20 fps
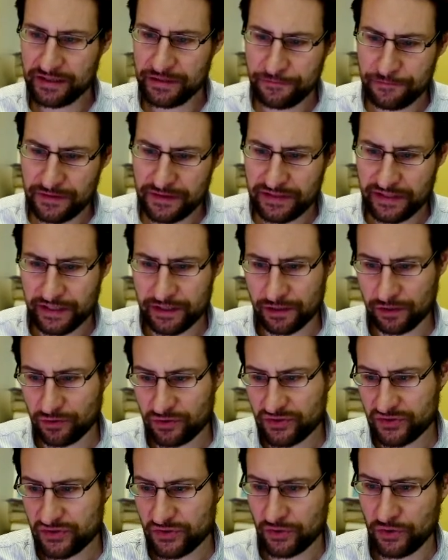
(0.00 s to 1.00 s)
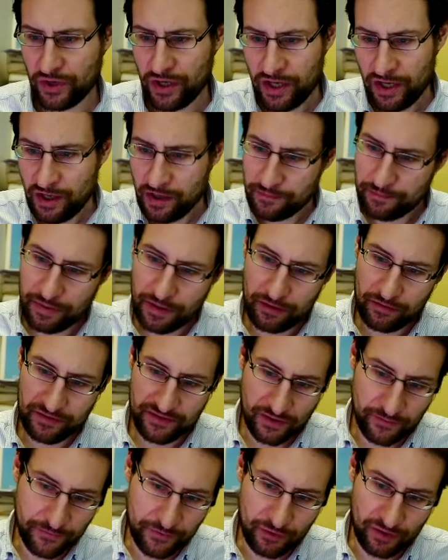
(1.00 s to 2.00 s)
if we take a look, so
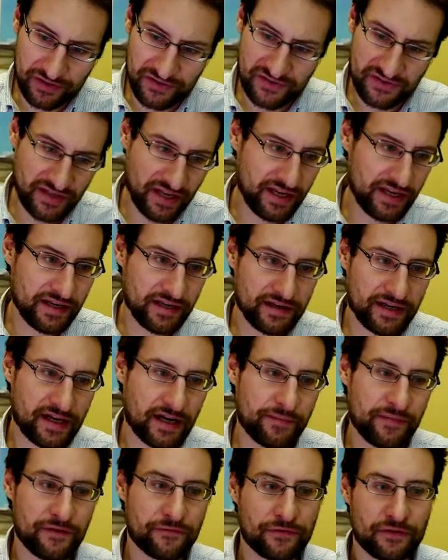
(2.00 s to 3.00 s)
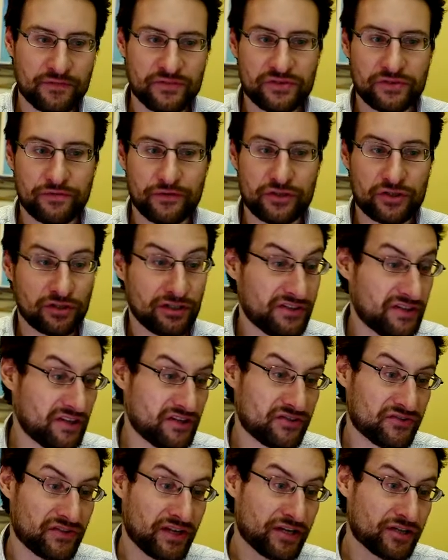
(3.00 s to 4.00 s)
of course they come here from the
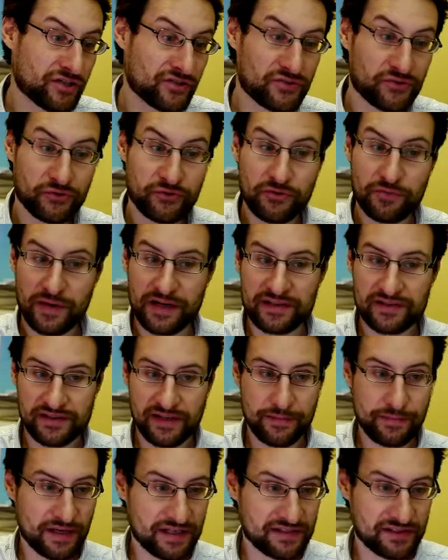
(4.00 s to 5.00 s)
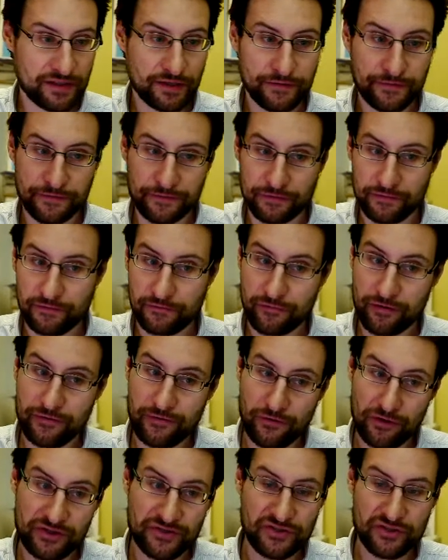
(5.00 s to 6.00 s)
virtualization, so they must have
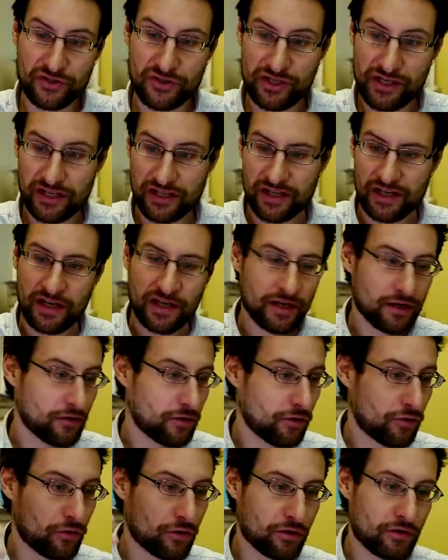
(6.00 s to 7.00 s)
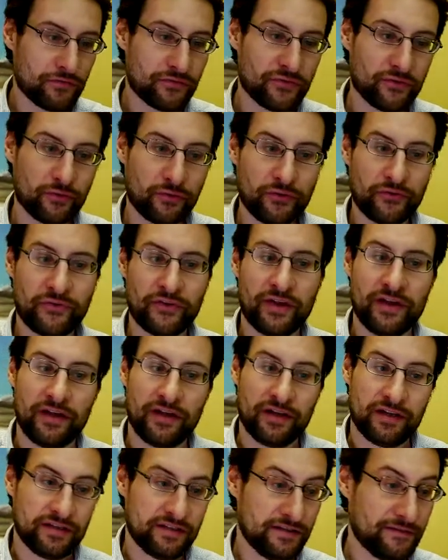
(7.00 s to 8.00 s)
reverse engineered all of those
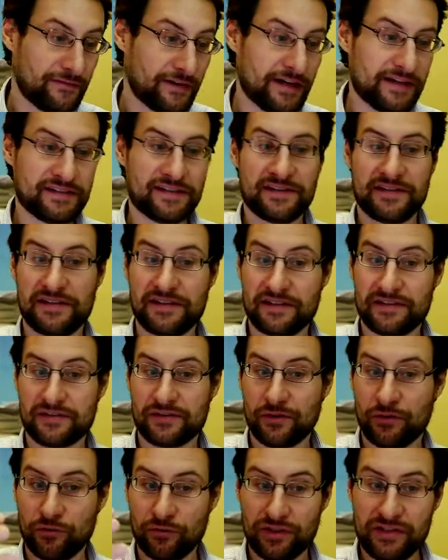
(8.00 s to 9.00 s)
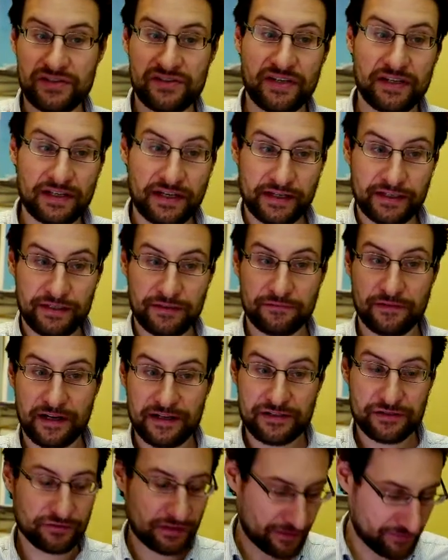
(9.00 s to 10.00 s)
devices. This is the only thing like
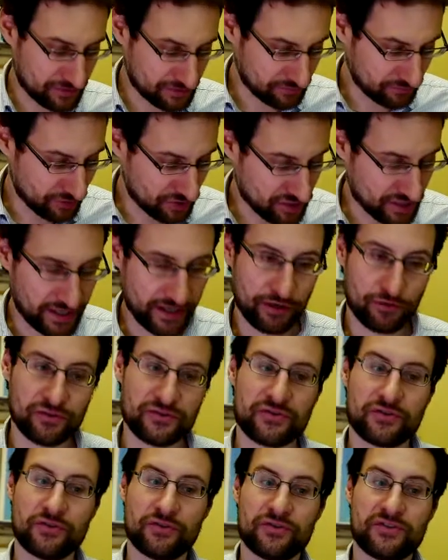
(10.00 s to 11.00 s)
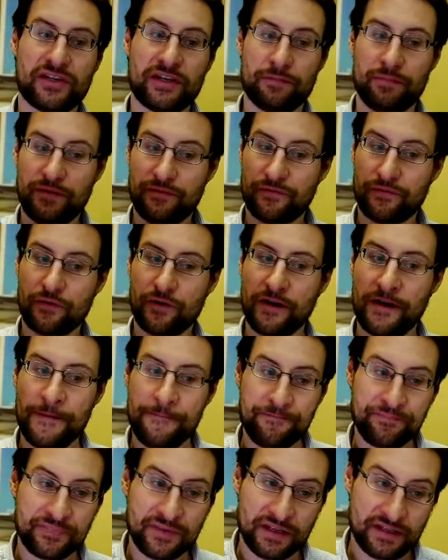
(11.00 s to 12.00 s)
device drivers, in which I also said before,
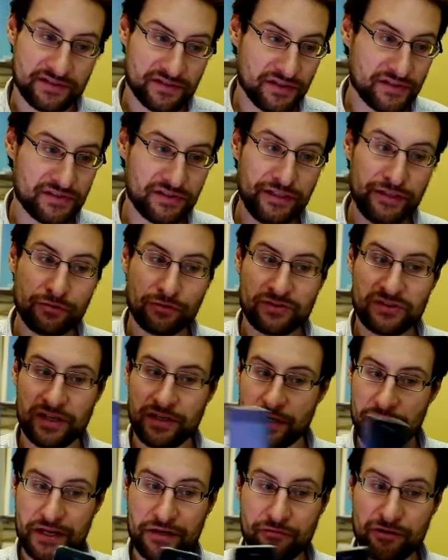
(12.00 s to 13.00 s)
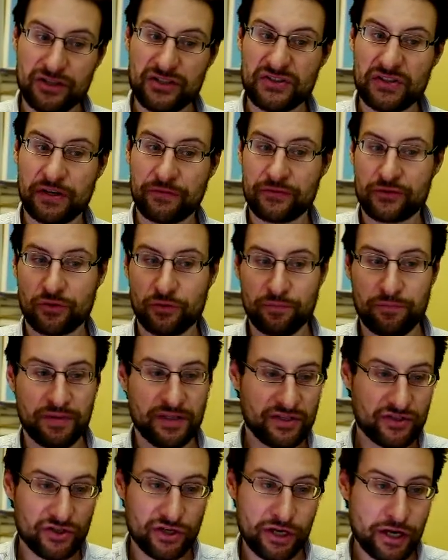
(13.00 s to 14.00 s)
this Linux and Android stuff should be
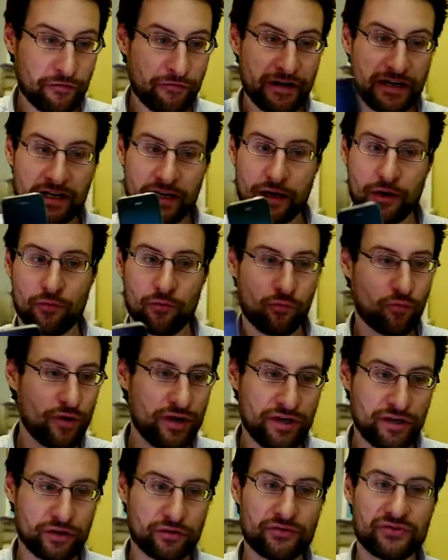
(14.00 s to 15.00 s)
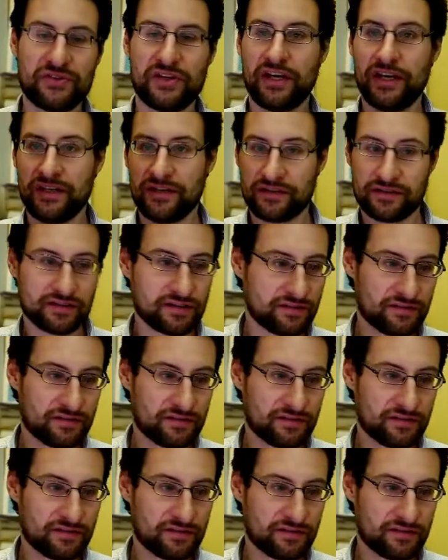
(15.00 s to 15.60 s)
generic like Windows and